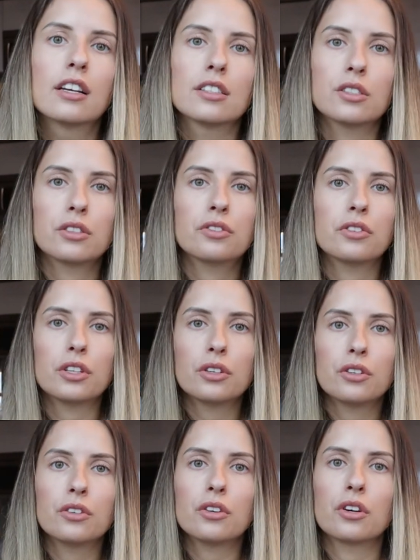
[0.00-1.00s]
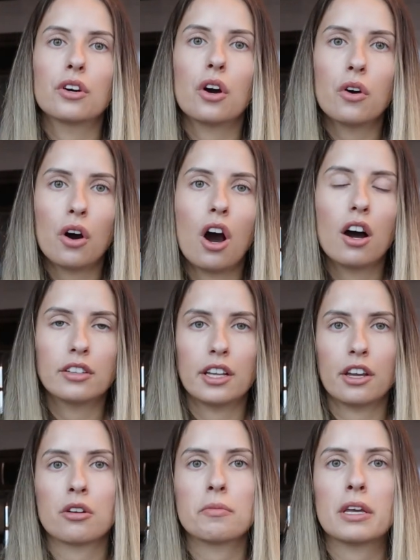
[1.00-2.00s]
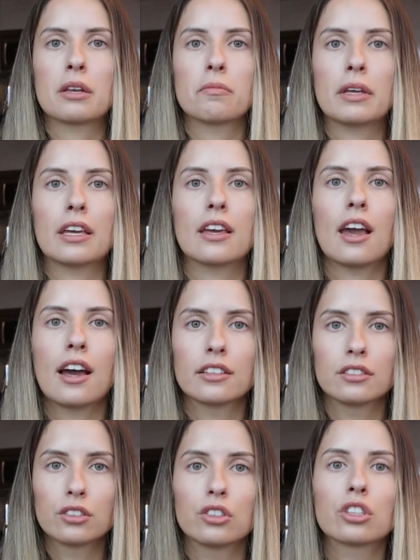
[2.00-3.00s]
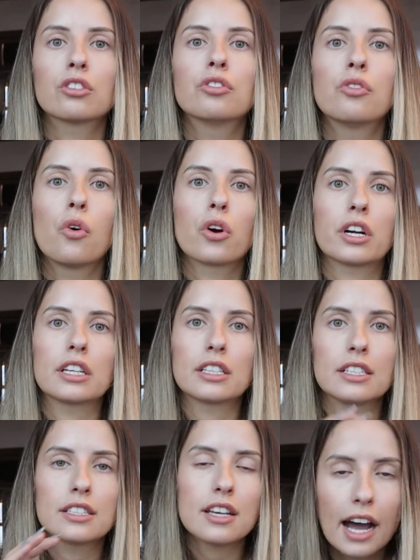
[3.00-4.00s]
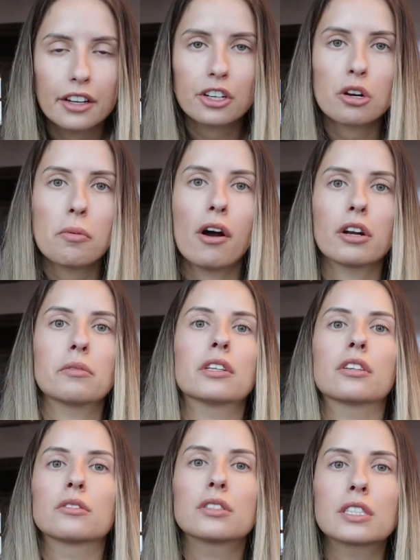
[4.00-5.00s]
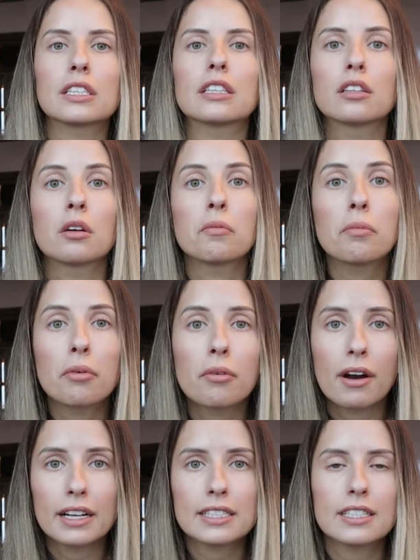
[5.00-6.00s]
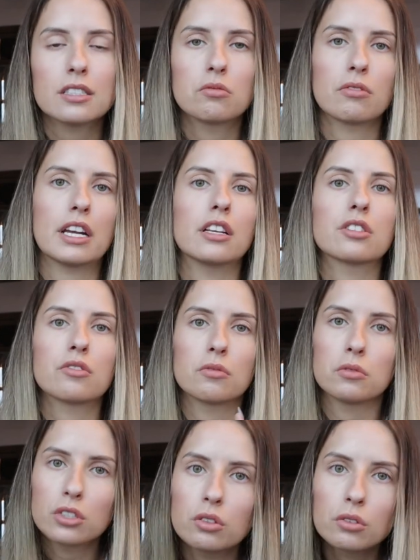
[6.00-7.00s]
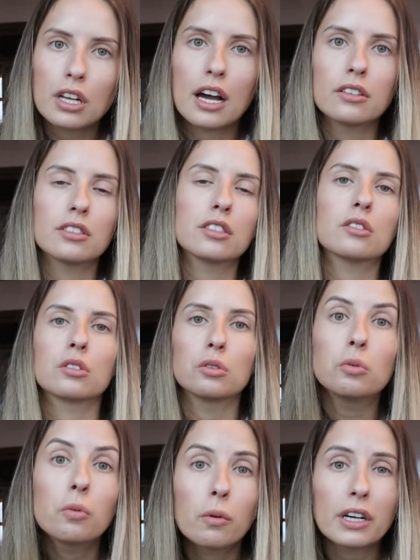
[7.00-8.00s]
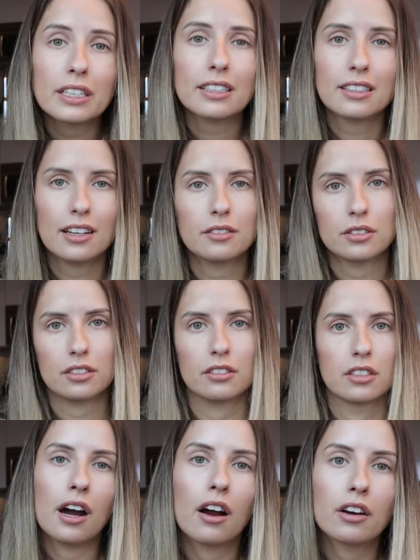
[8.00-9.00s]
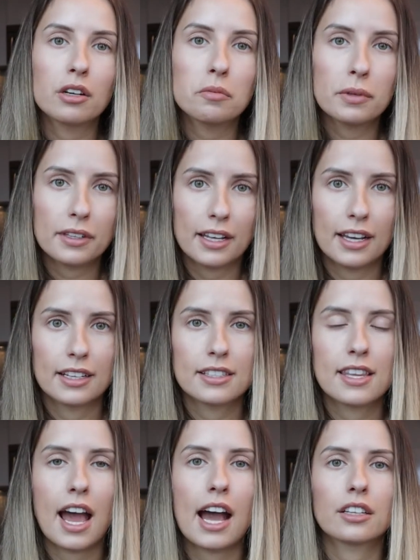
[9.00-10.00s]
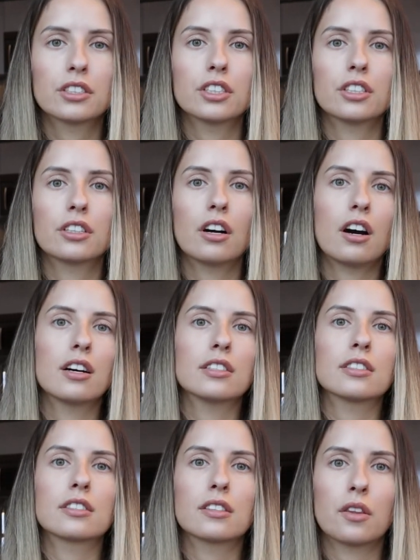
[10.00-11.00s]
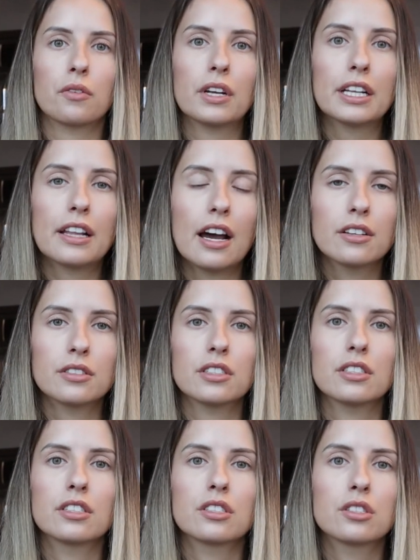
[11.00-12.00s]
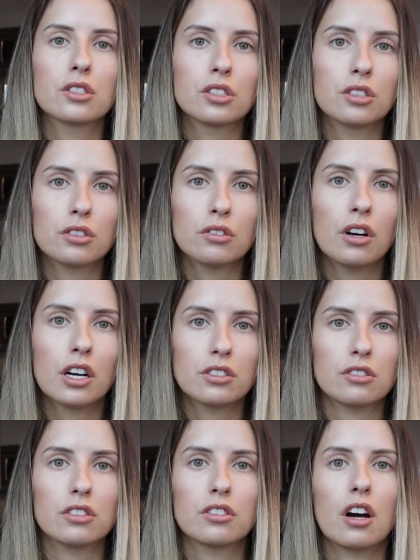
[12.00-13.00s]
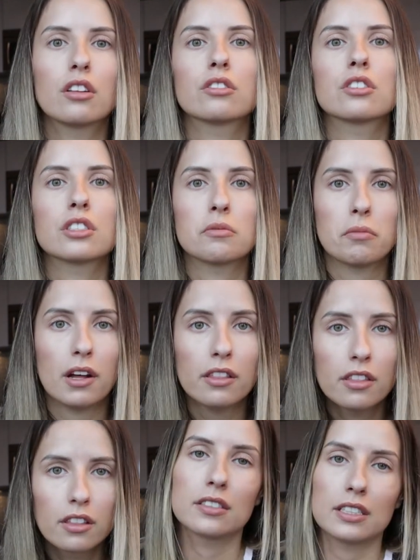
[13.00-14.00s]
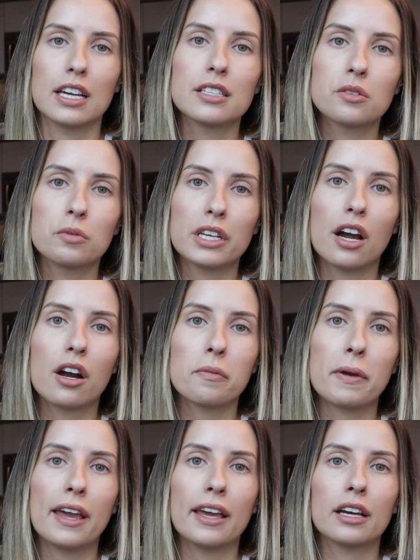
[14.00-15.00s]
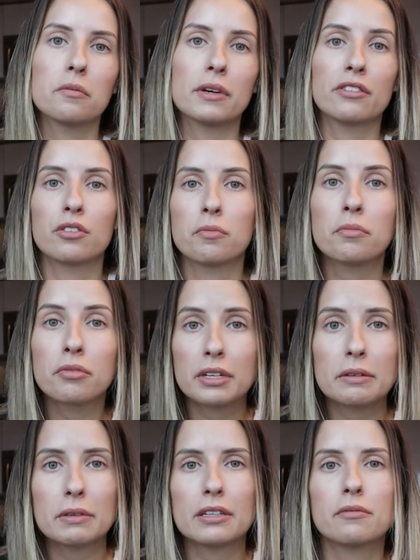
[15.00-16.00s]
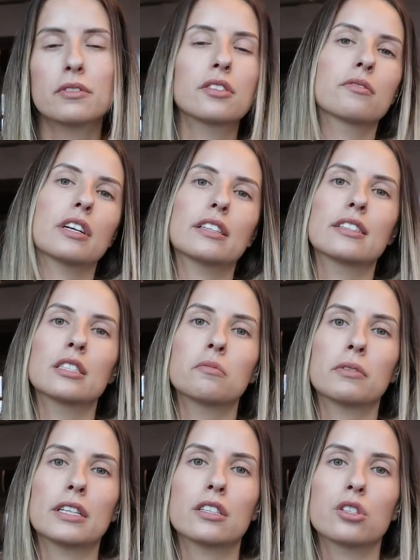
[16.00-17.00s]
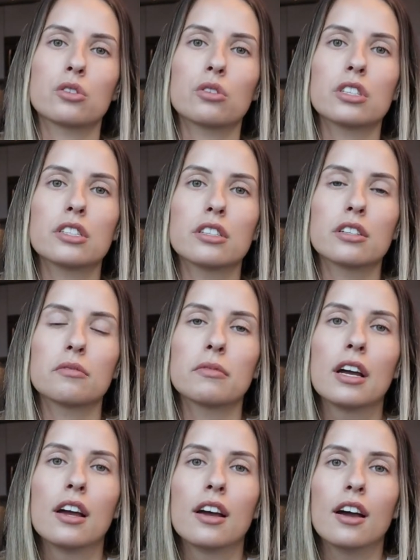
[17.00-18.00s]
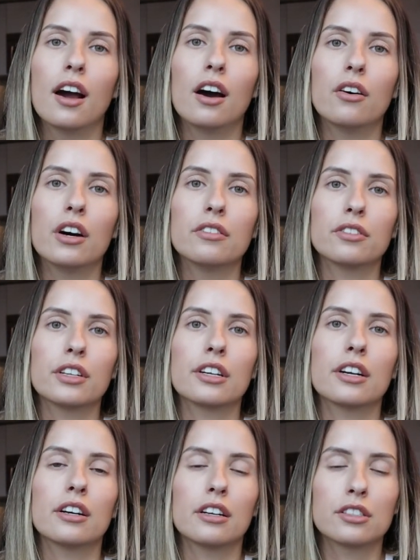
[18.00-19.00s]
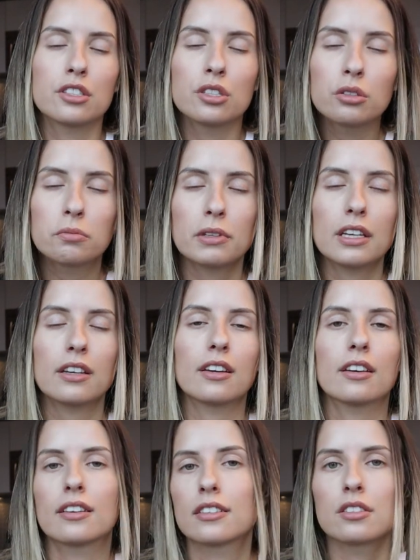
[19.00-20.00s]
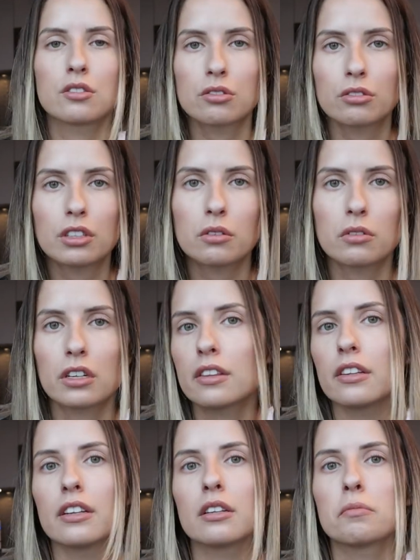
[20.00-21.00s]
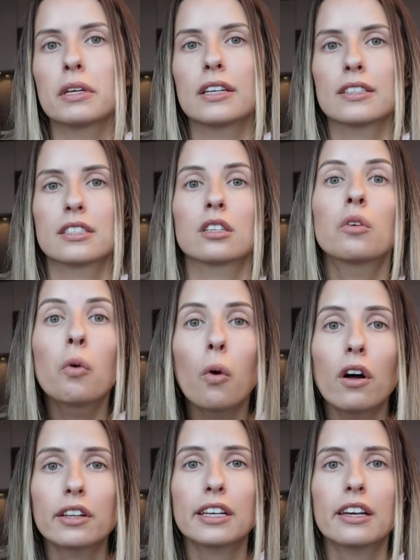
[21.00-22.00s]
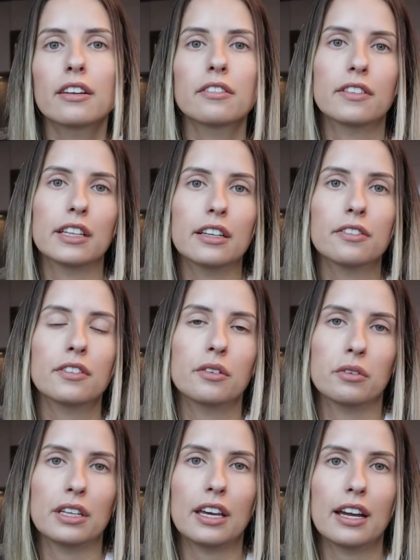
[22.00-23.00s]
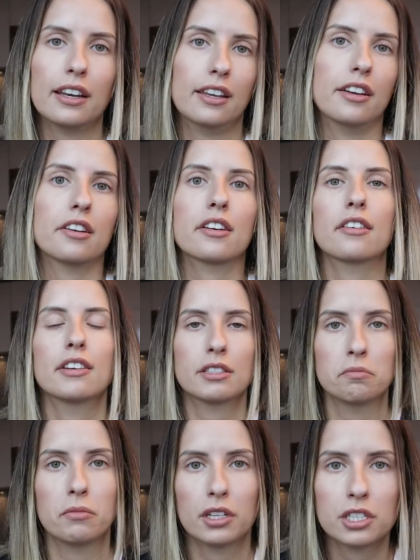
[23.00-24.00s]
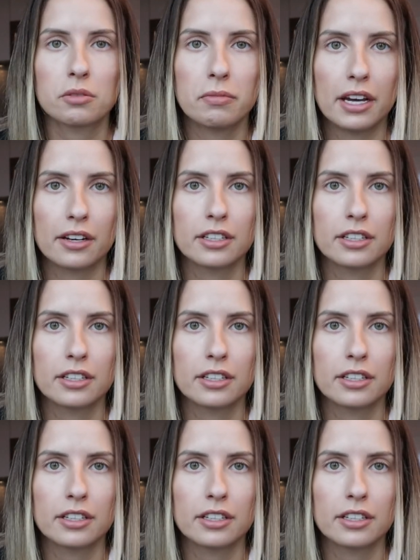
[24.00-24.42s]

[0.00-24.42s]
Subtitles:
So if you go on Airbnb and look for an entire apartment, you'll see that the prices range from $2,000 to $20,000. Our place actually costs $3,200 a month. So yes, we are paying a bit of a premium to rent this place short term. However, to me, it is truly worth it because the quality of life that we get here is much better,